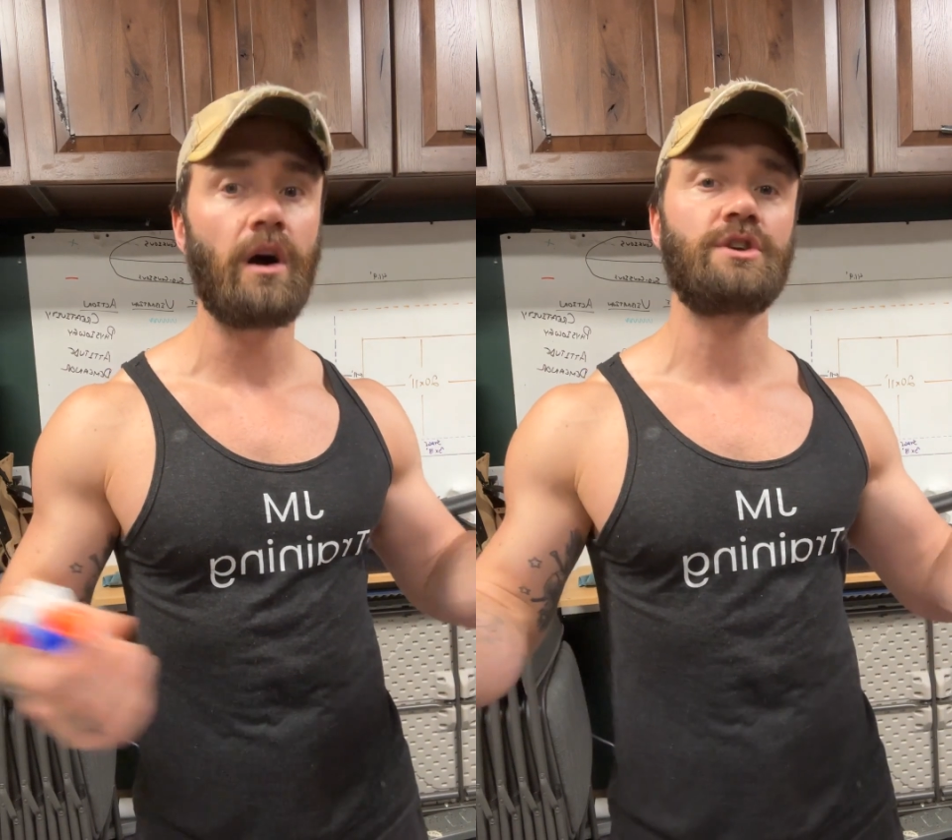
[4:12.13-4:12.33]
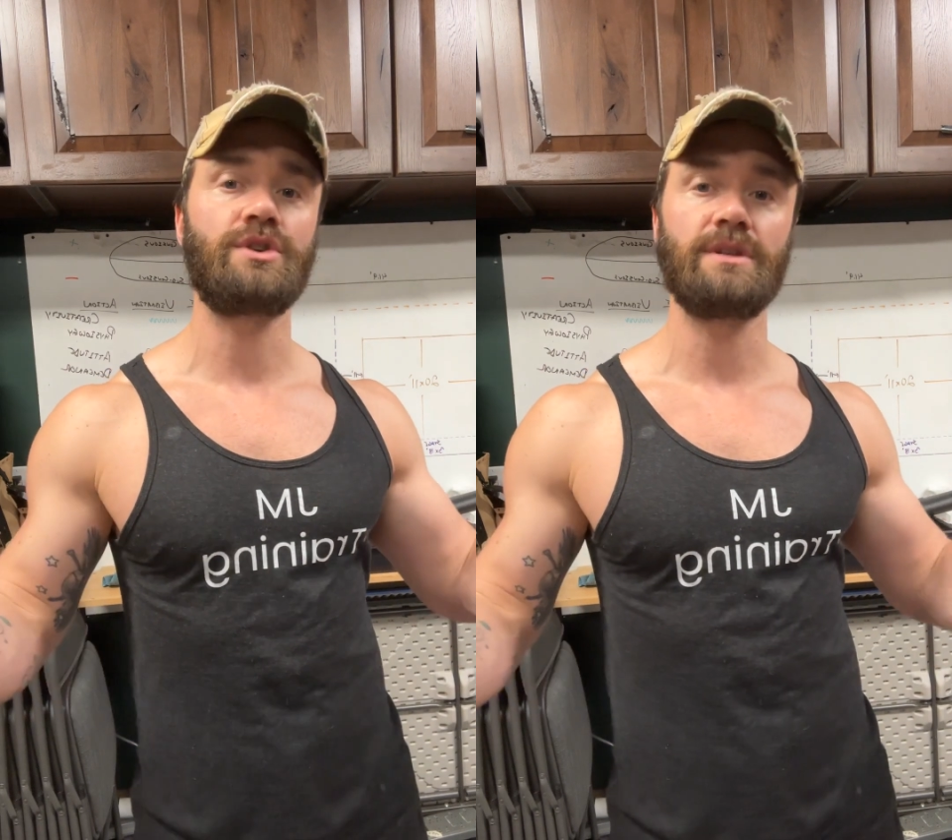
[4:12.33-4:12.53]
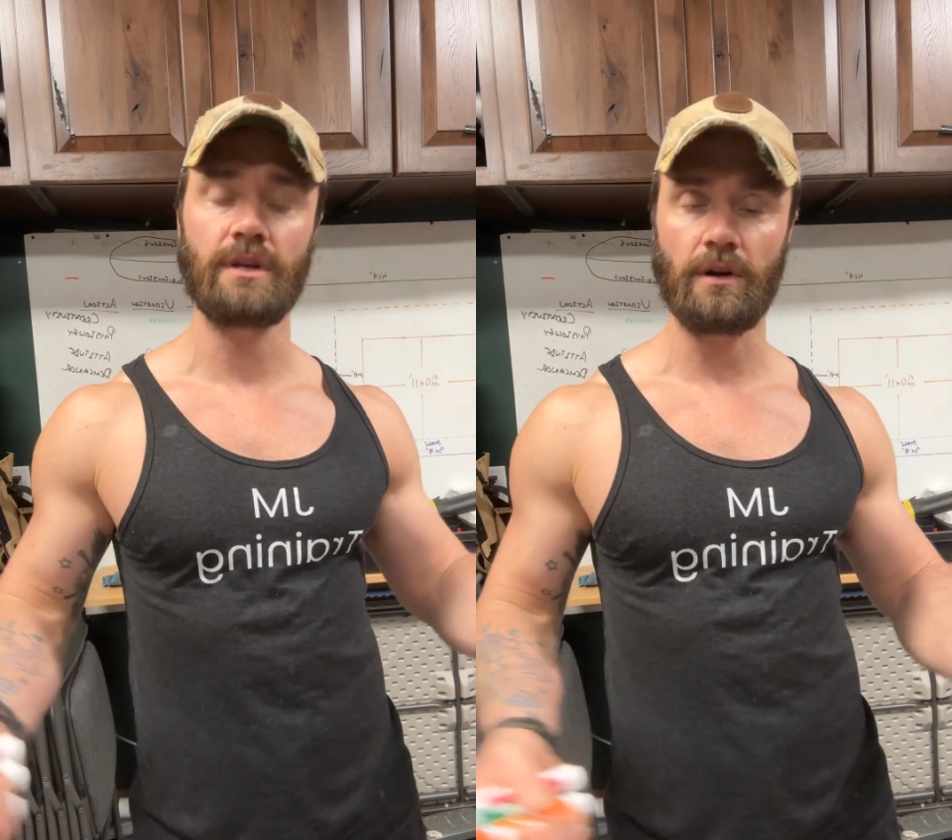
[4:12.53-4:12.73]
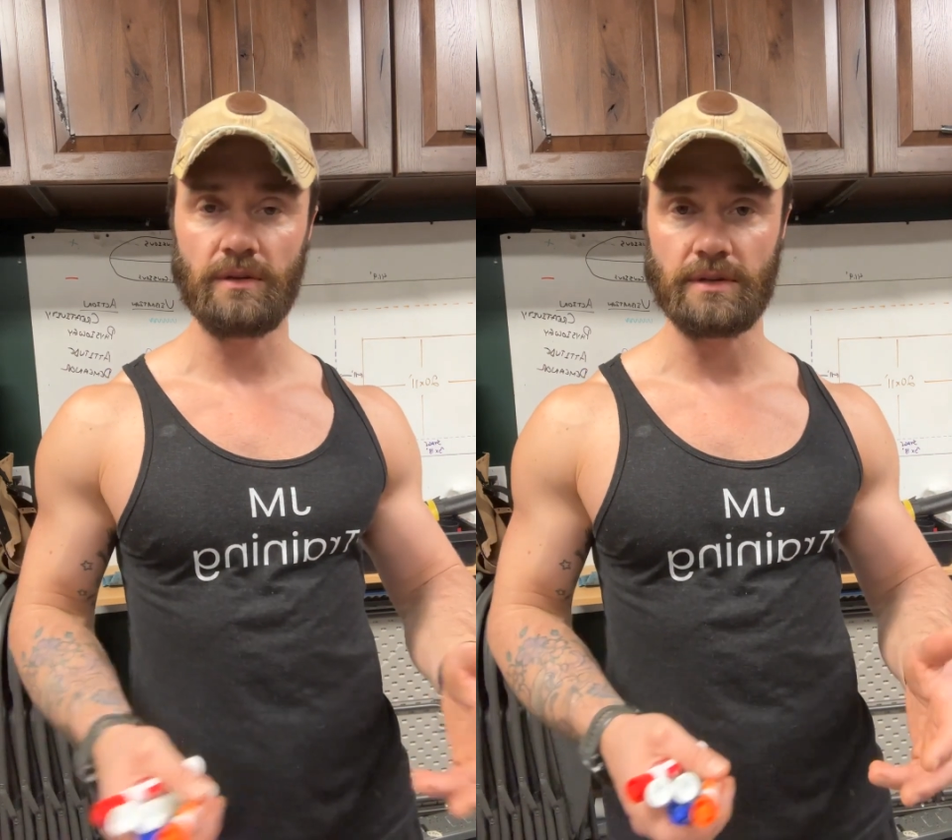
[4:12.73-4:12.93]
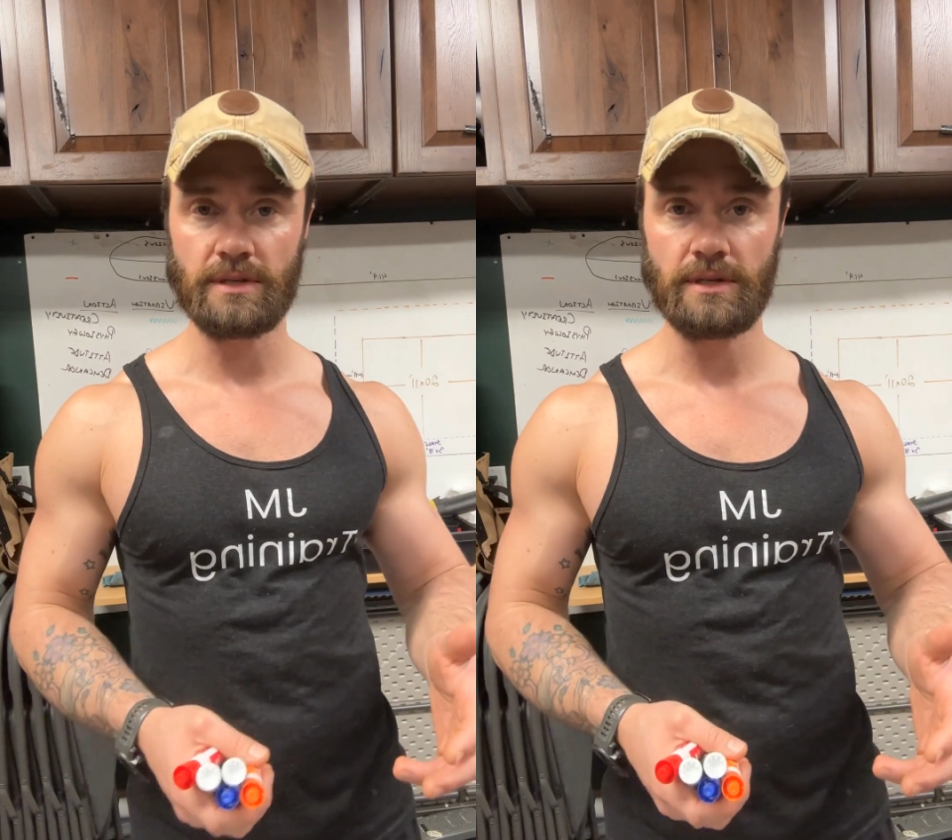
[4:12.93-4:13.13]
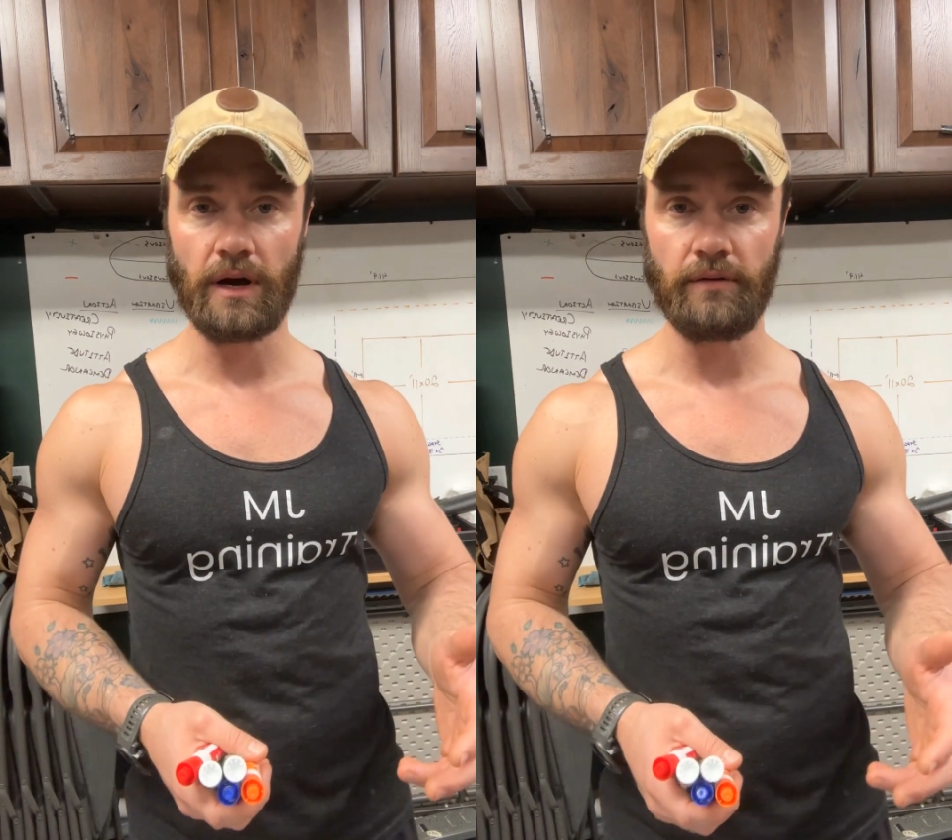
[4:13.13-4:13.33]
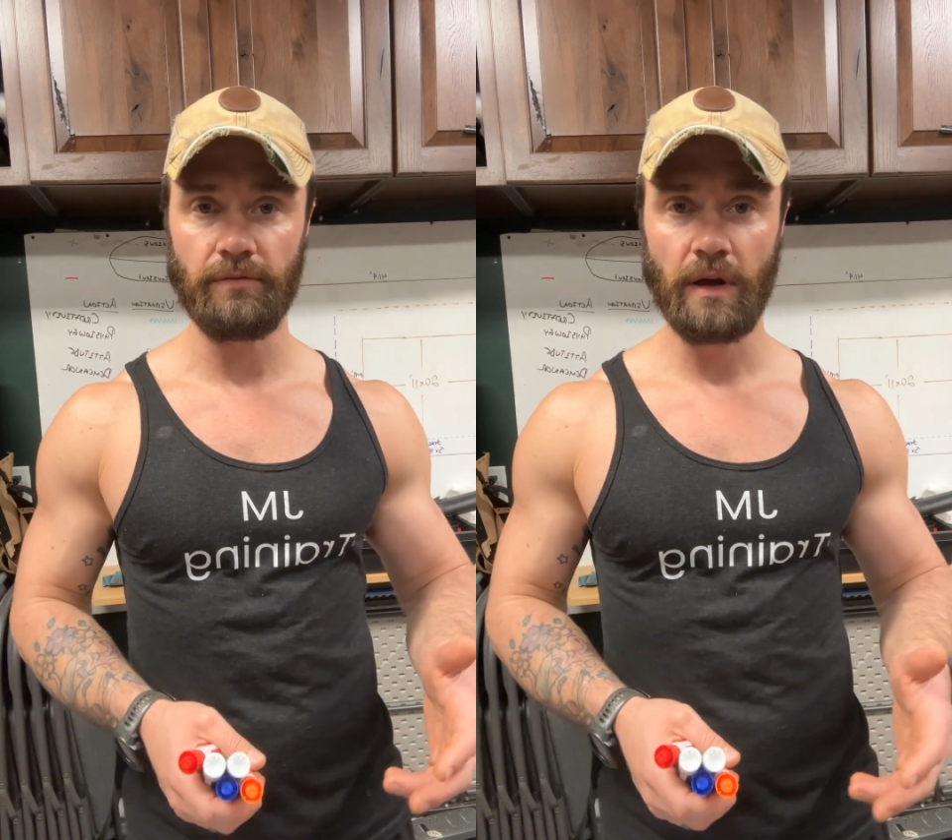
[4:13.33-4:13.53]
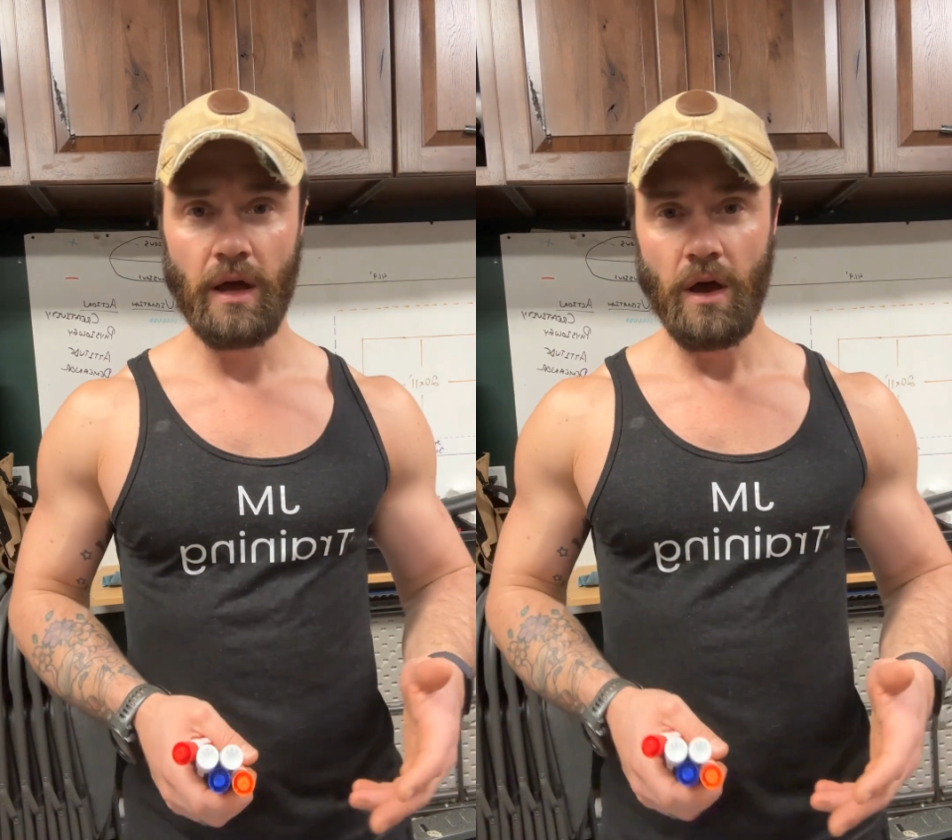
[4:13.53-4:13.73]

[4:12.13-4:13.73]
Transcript: I should have said all this stuff.